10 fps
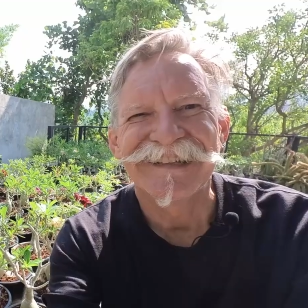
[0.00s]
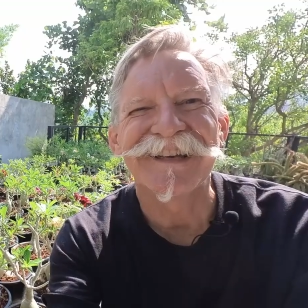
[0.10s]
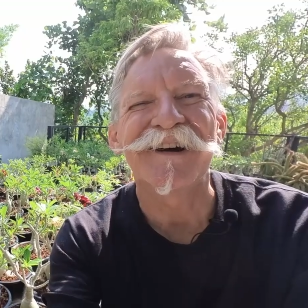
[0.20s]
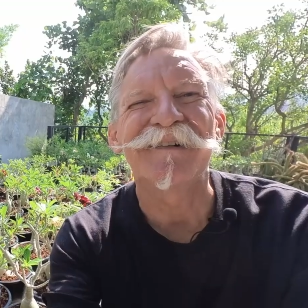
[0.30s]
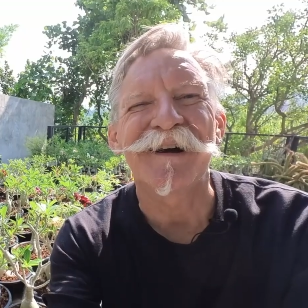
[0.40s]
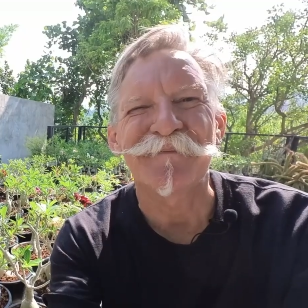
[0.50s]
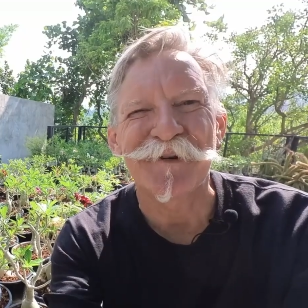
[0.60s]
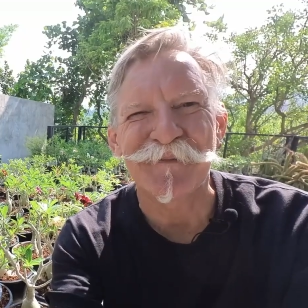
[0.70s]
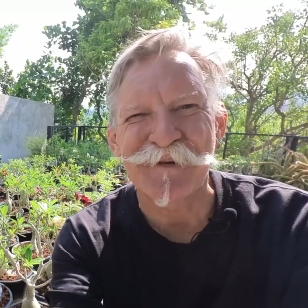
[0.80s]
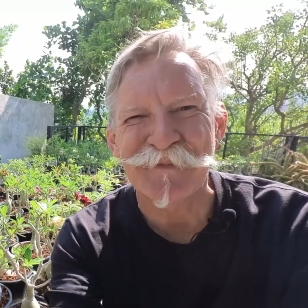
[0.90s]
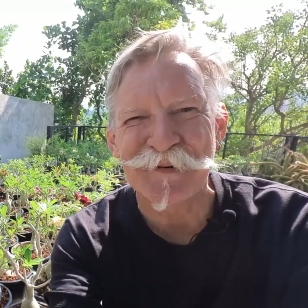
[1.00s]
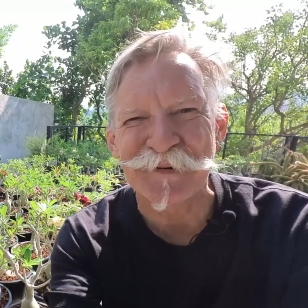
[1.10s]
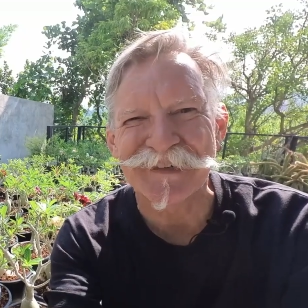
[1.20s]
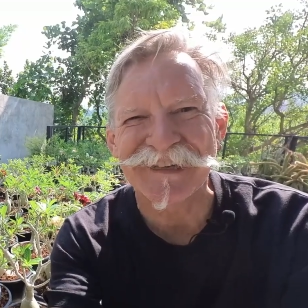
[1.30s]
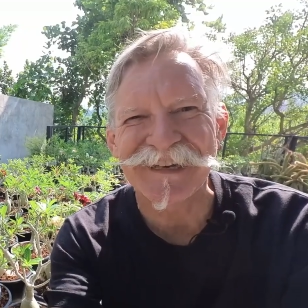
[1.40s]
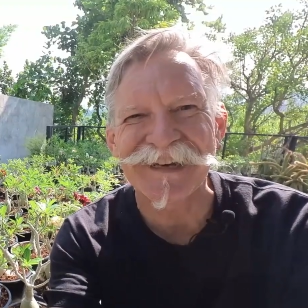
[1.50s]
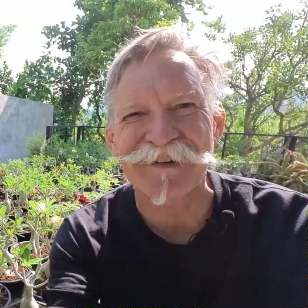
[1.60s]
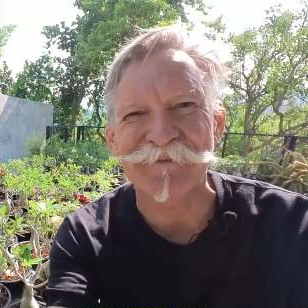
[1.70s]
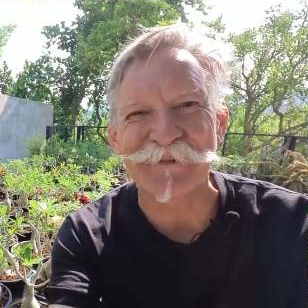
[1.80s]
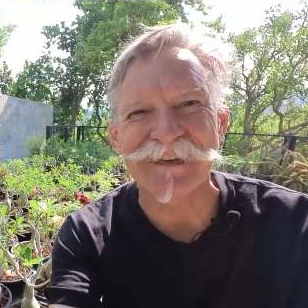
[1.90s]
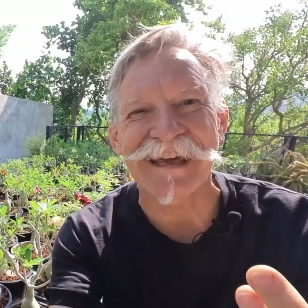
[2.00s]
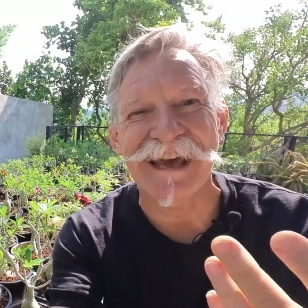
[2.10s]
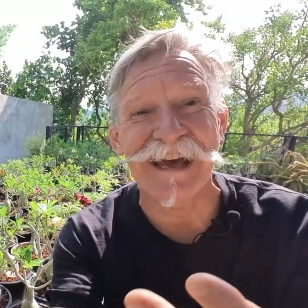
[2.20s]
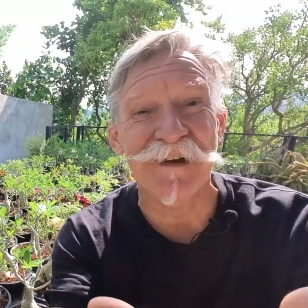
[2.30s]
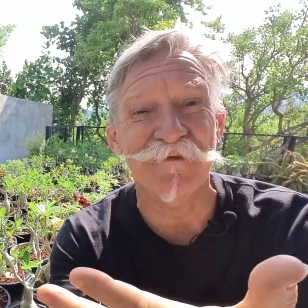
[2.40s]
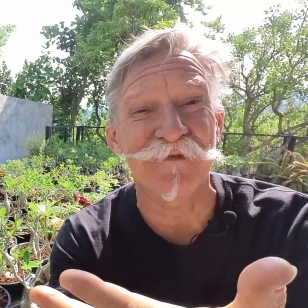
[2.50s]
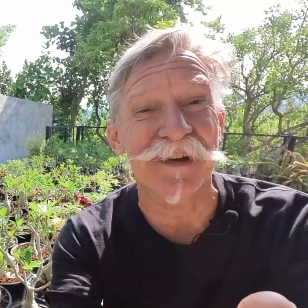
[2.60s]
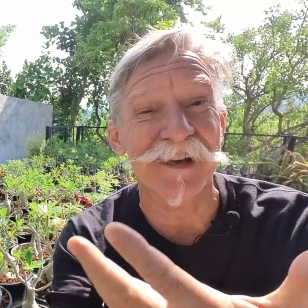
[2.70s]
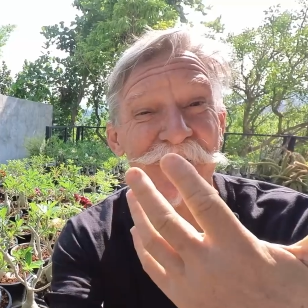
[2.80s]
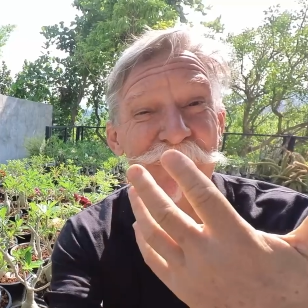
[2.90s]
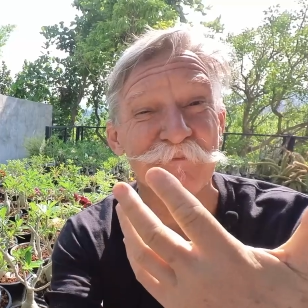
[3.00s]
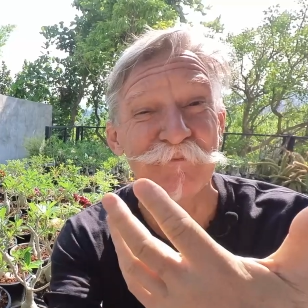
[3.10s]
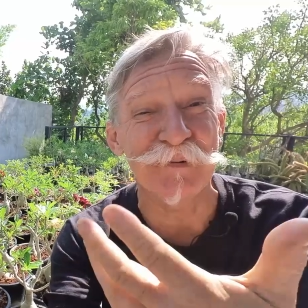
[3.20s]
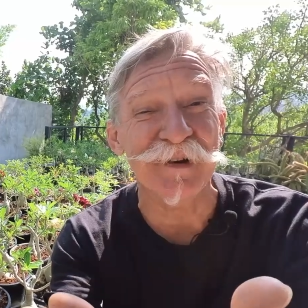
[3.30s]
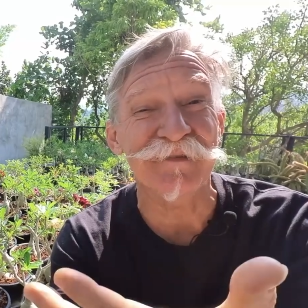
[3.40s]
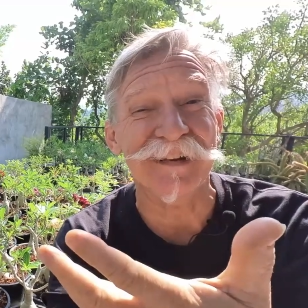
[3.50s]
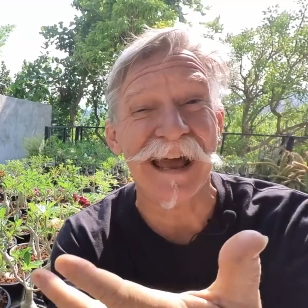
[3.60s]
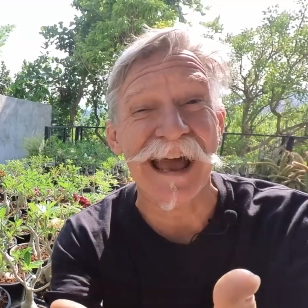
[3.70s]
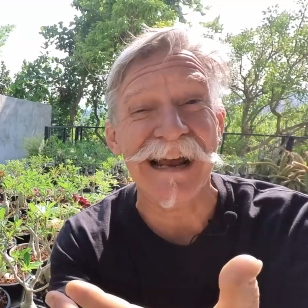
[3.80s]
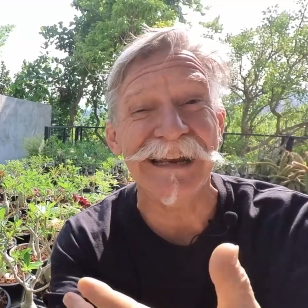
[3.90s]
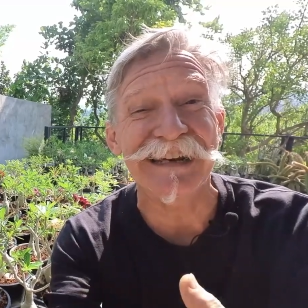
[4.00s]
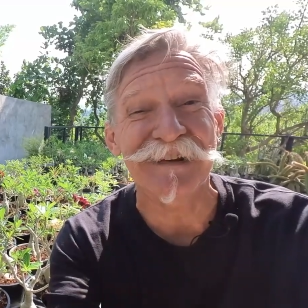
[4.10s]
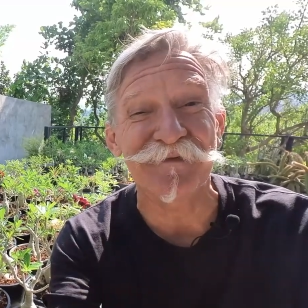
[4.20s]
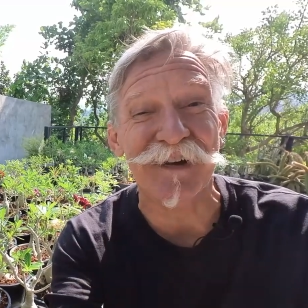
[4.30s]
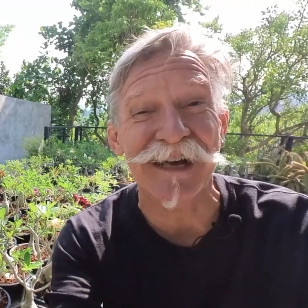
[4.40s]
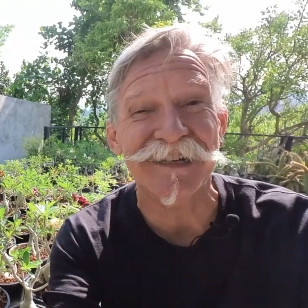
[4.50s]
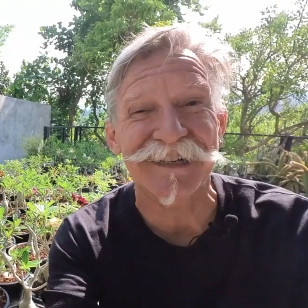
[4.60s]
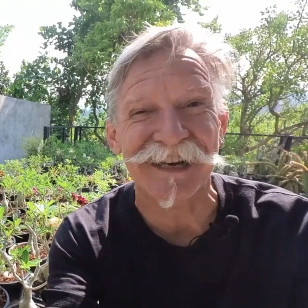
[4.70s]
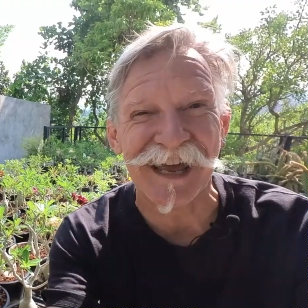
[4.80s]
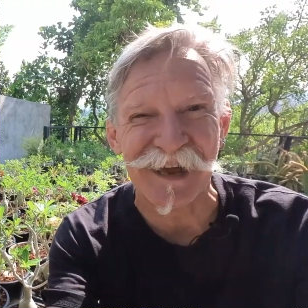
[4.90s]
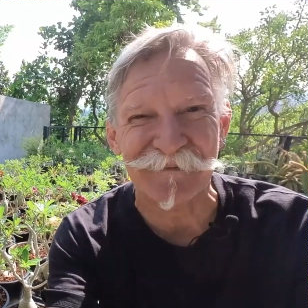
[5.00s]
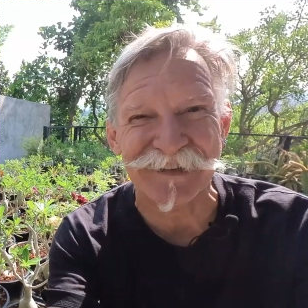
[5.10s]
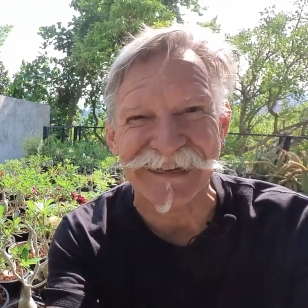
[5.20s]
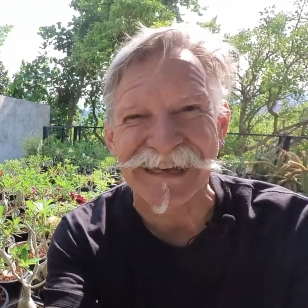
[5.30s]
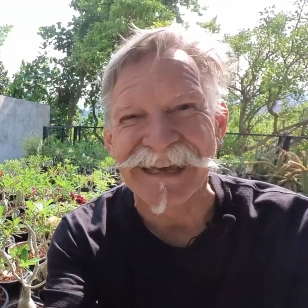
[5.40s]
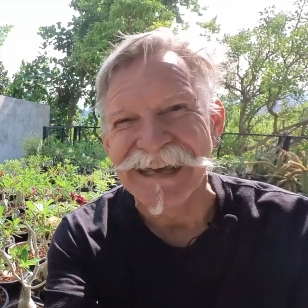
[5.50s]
So up on my porch here we have a bit of an alien invasion happening.